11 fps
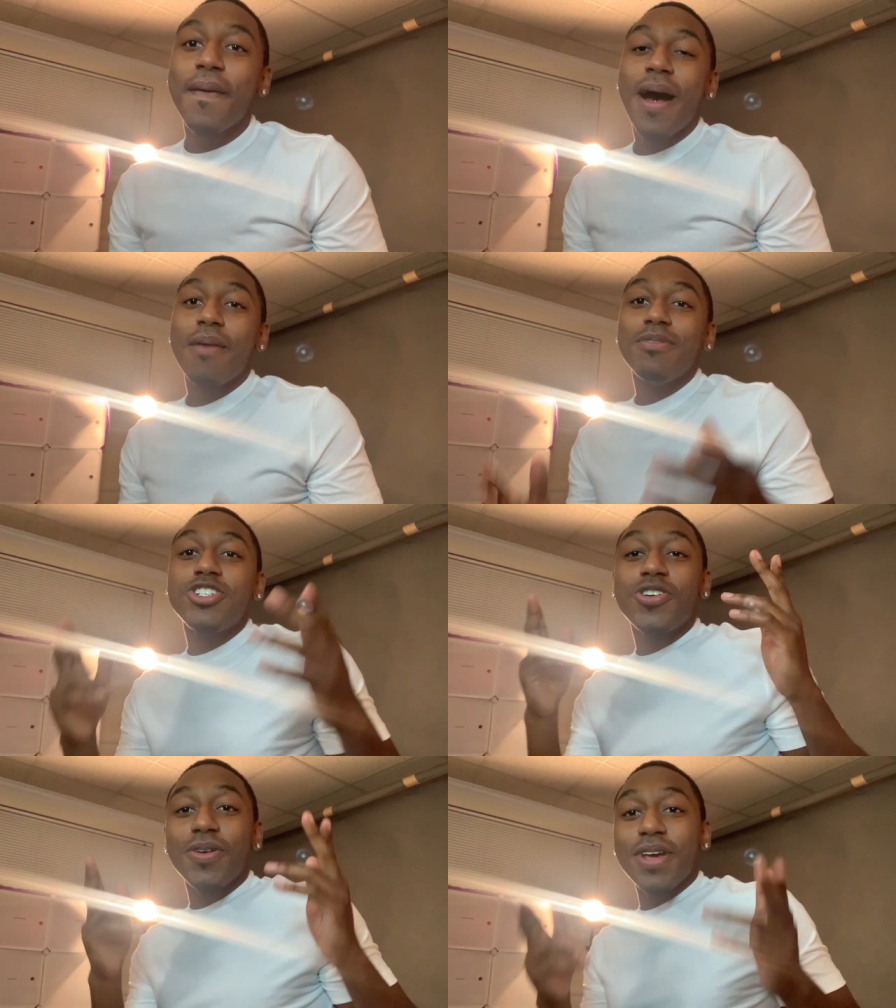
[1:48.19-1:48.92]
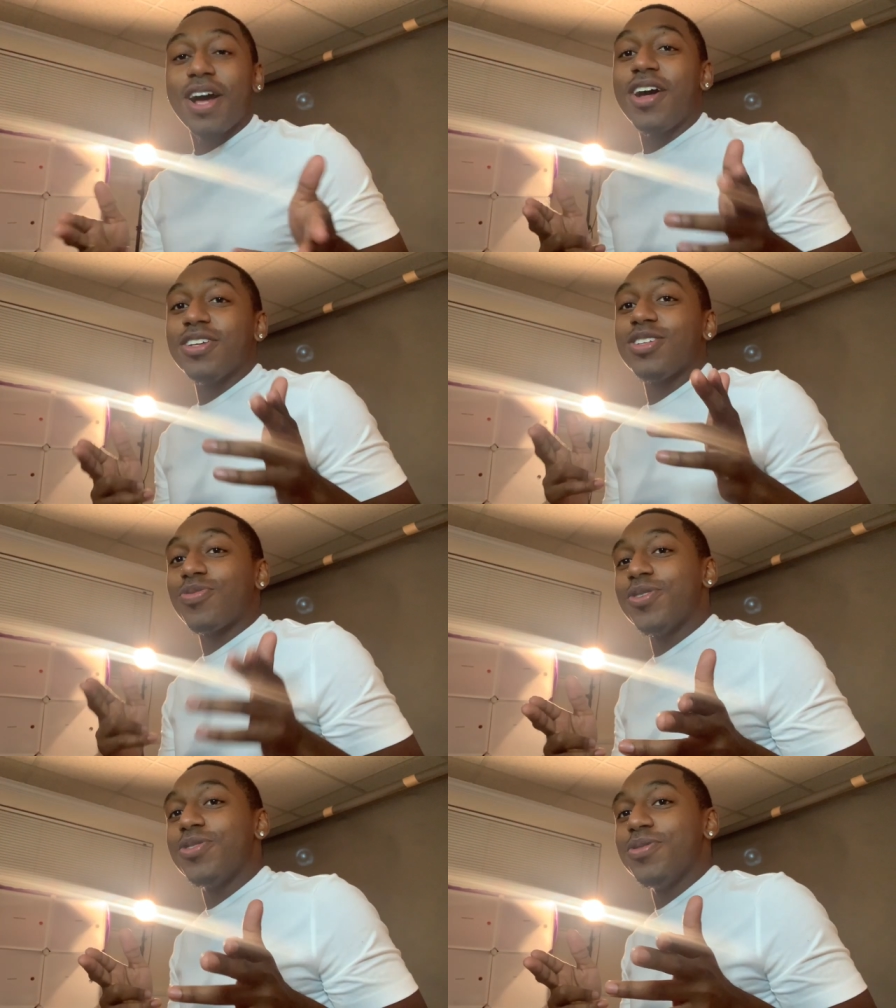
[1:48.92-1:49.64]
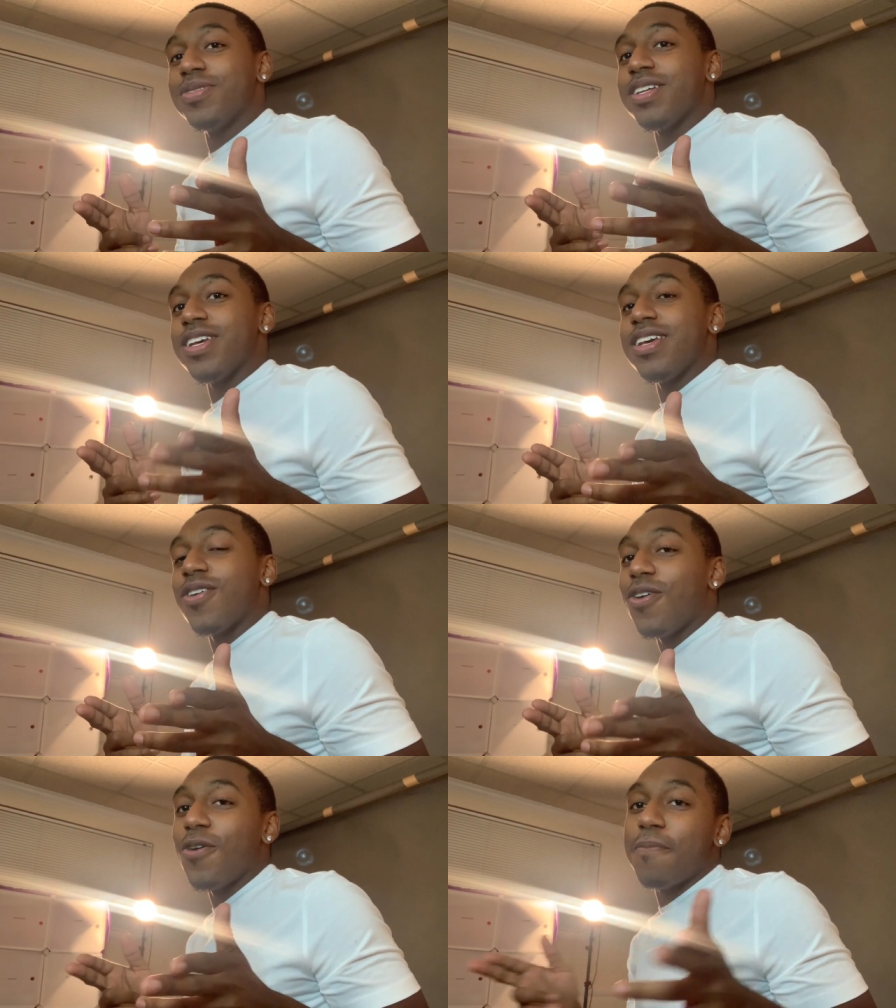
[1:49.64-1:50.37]
I'm gonna show y'all through the
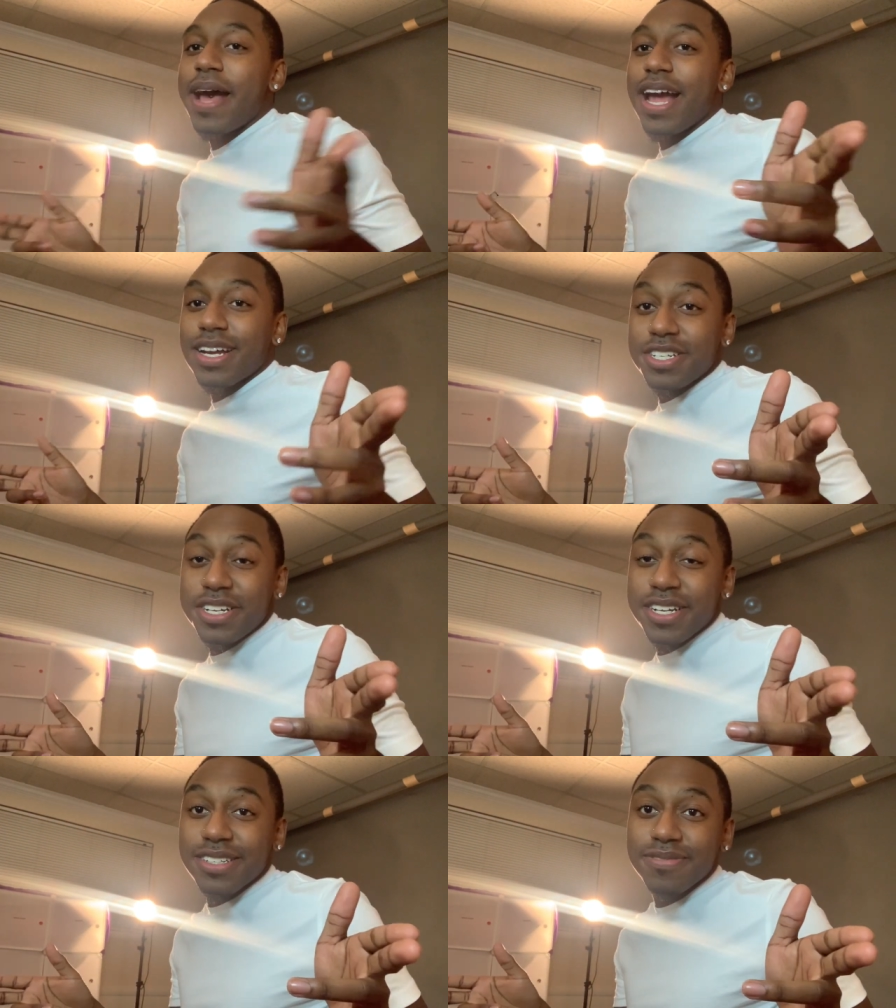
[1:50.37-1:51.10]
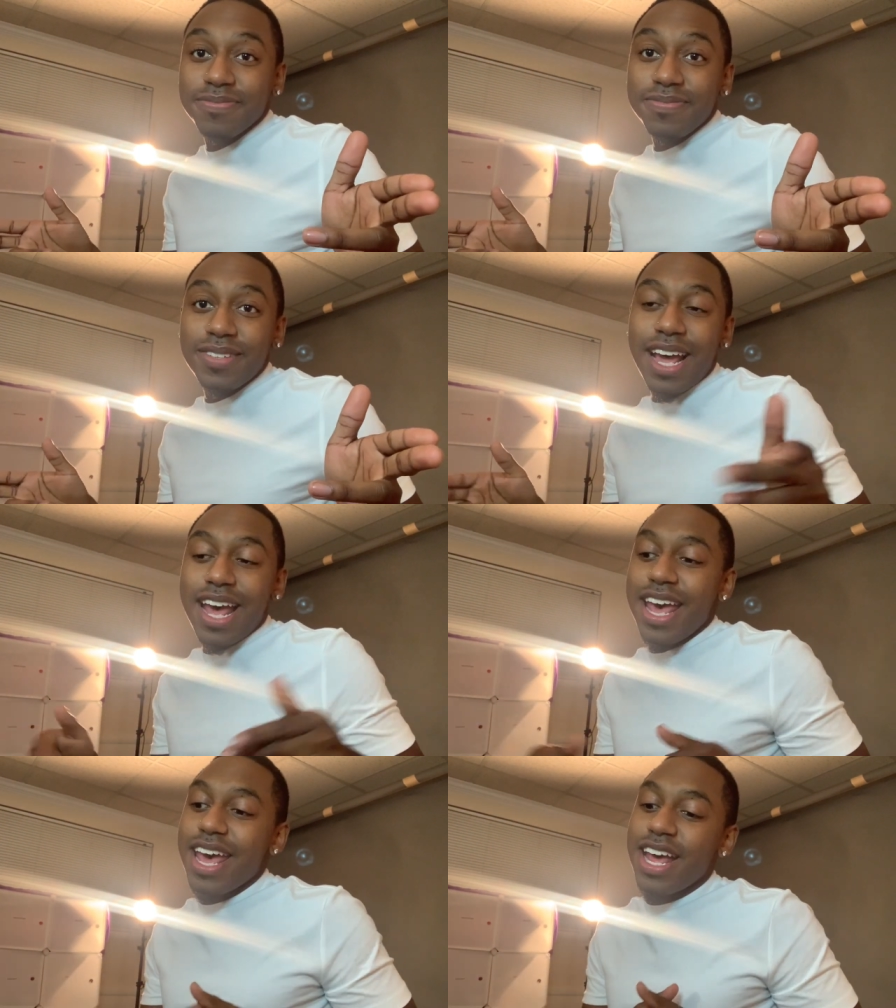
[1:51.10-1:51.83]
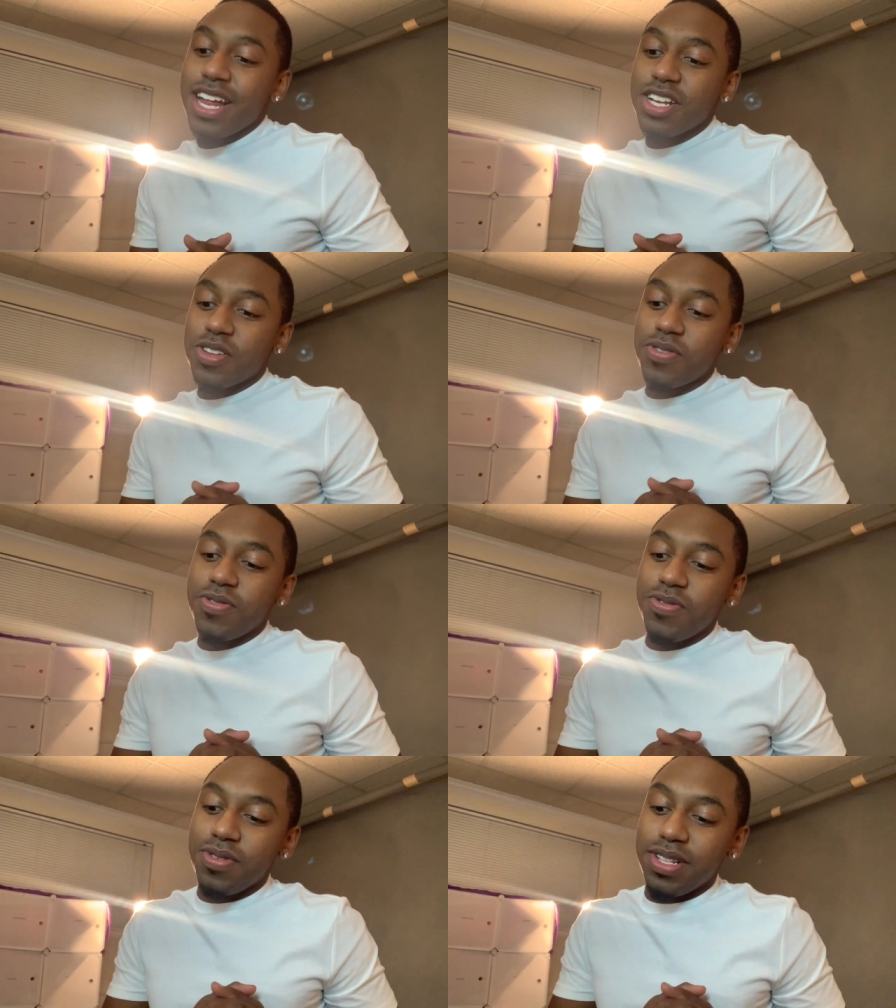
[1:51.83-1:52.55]
whole packaging and
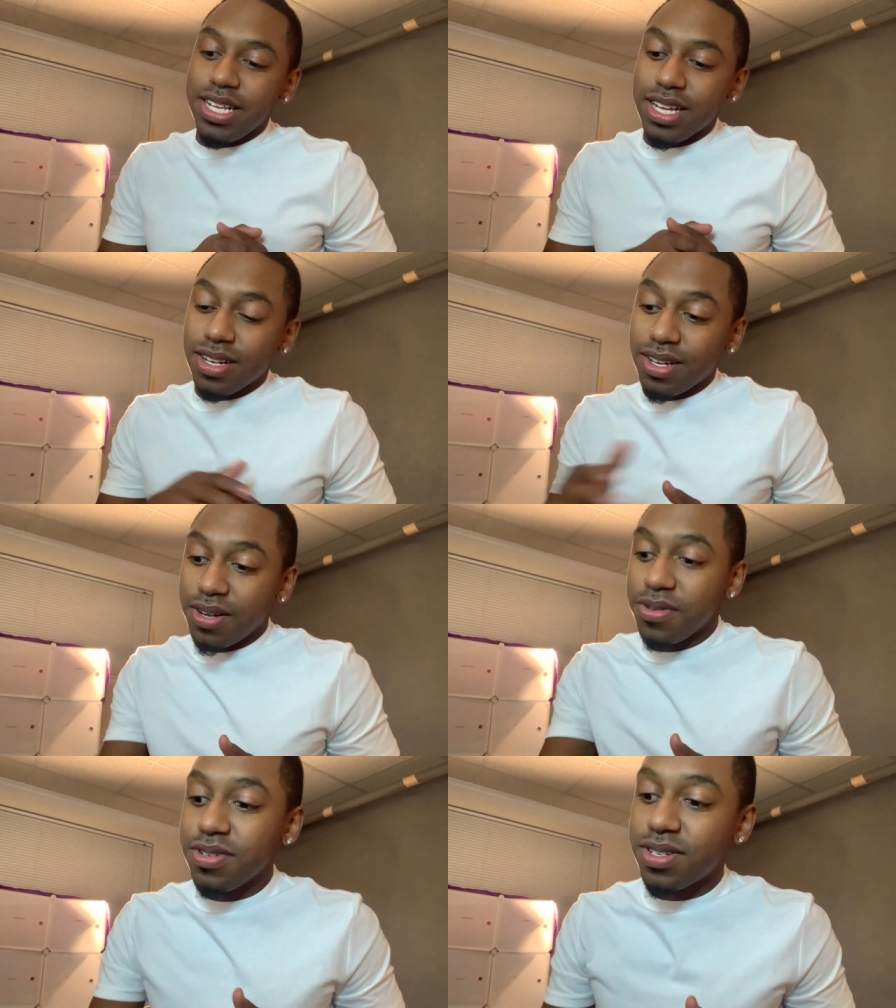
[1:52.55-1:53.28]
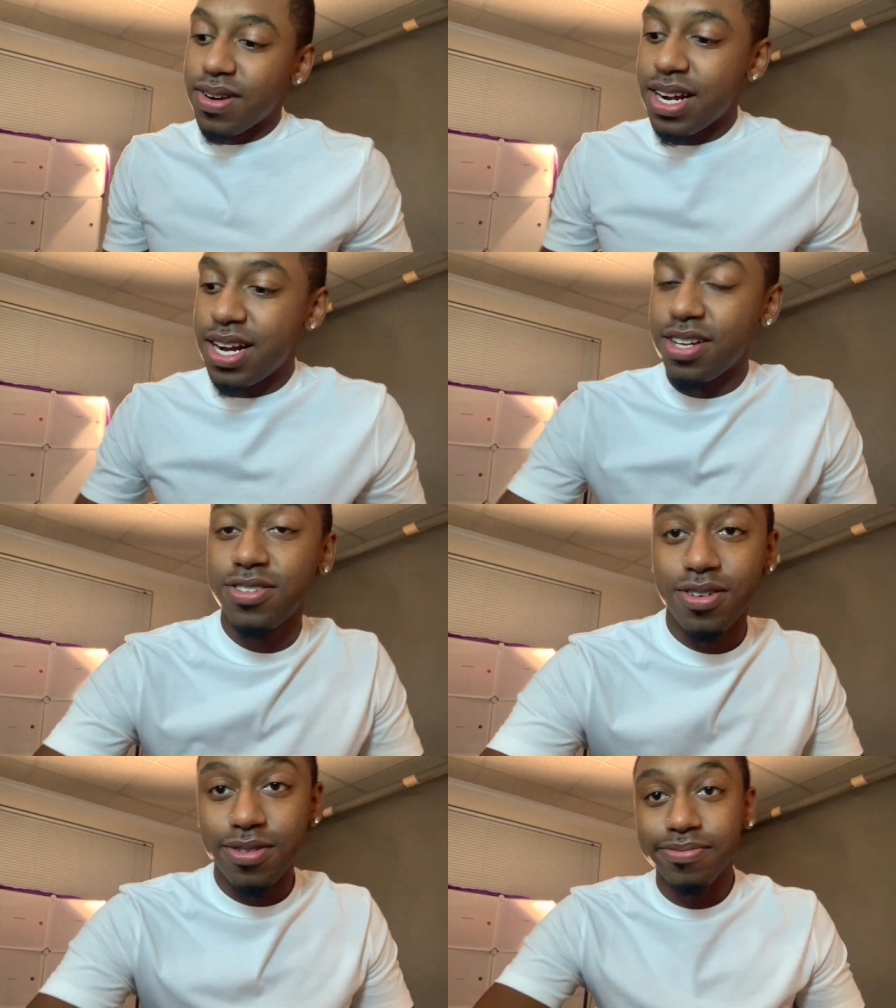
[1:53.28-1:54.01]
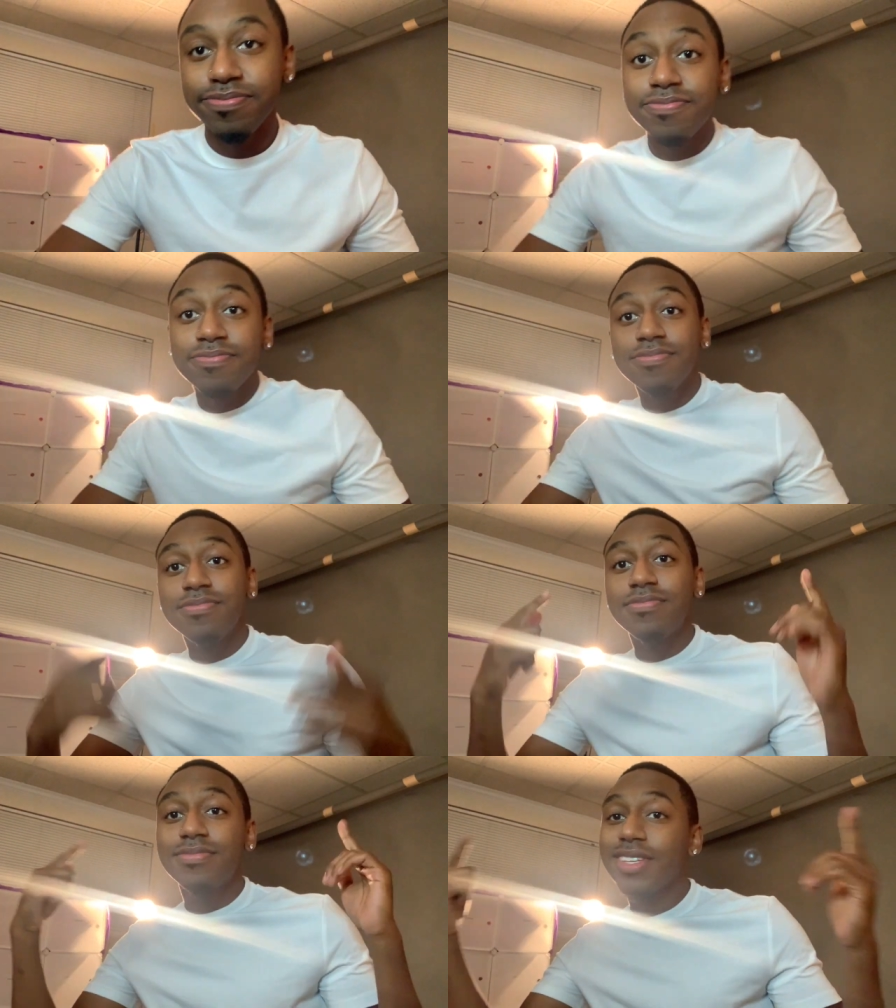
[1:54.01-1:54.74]
through the clothes right now, so
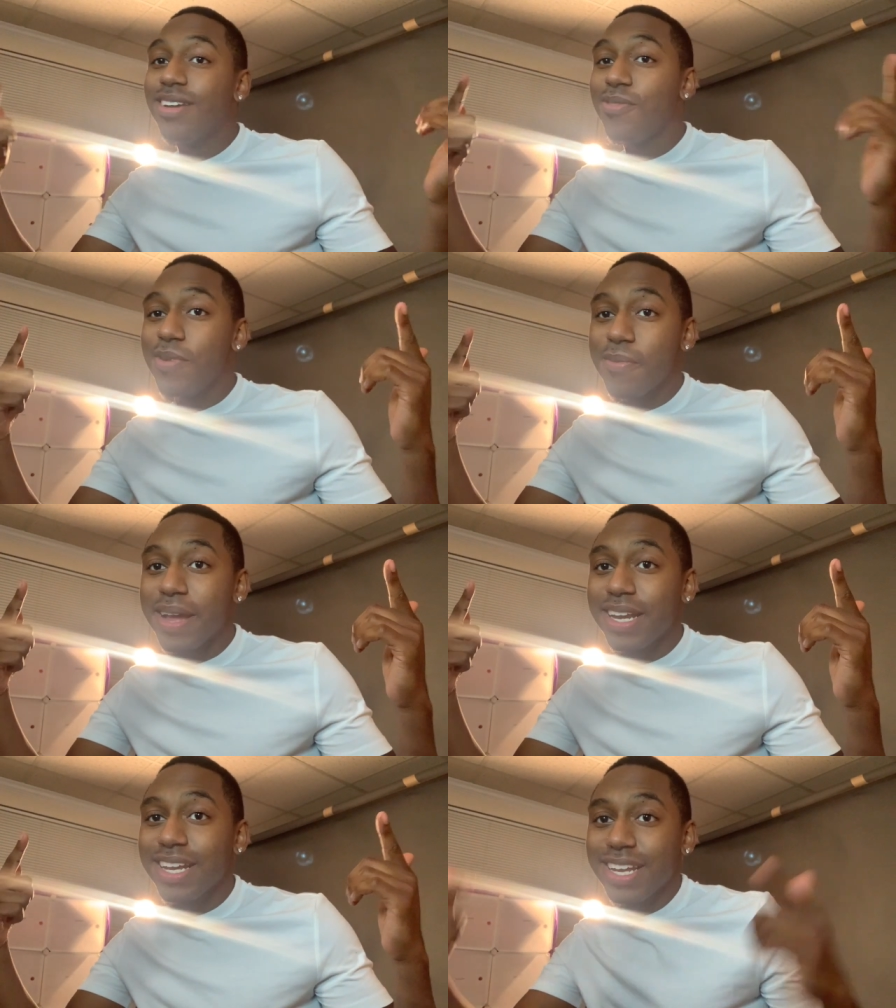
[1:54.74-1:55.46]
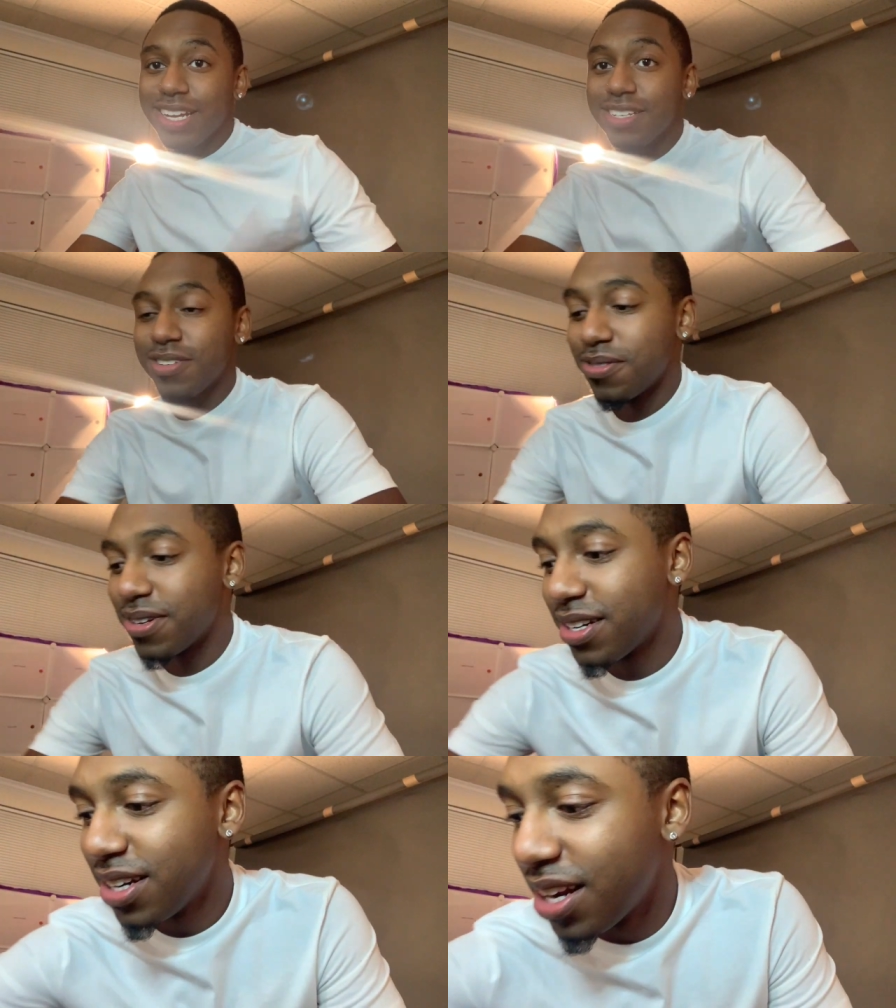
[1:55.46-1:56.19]
we about to get into it.